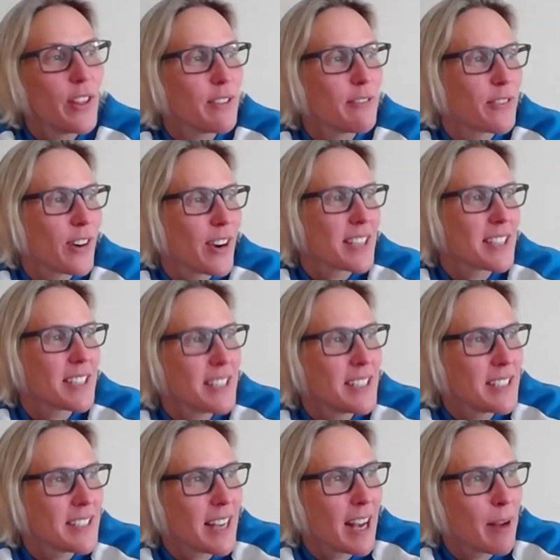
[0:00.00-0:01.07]
for us
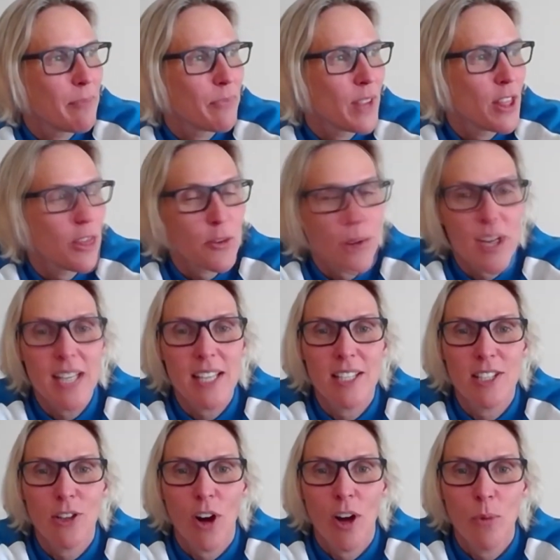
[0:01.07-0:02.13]
is in 3 years'
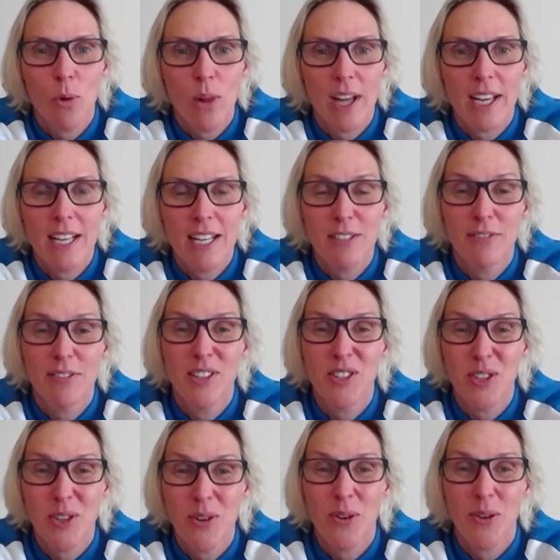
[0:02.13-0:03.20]
time, all our kids have
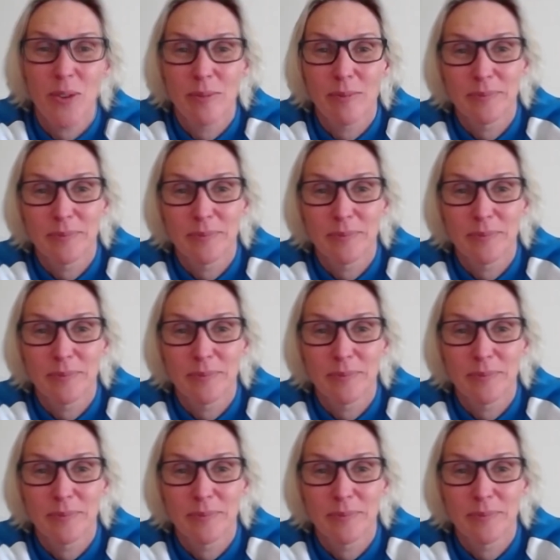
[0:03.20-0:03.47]
finished school.